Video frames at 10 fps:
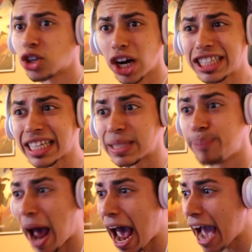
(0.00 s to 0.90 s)
Chris is
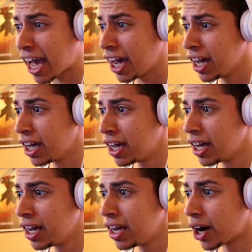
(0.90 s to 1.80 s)
back?
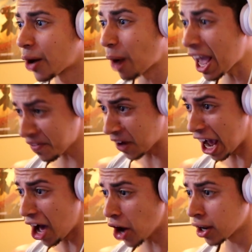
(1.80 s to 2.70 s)

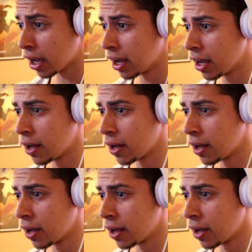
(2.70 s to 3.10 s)
Redfield?